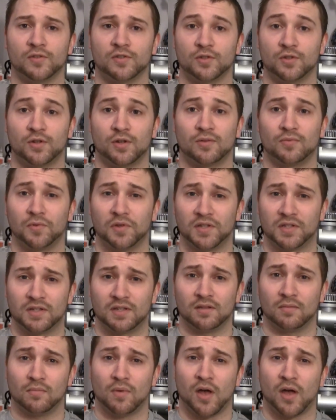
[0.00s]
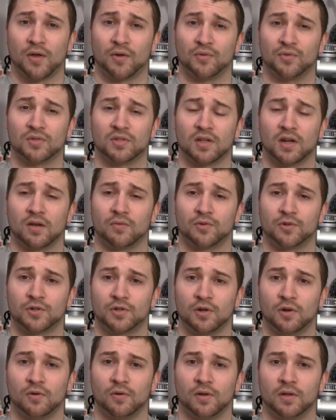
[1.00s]
so you couldn't really see the models that I was
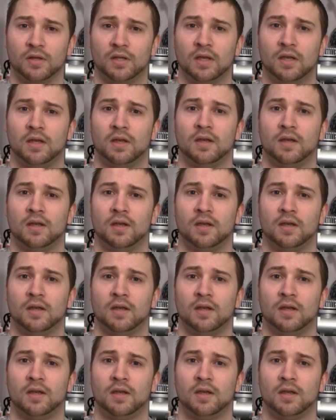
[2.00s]
showing.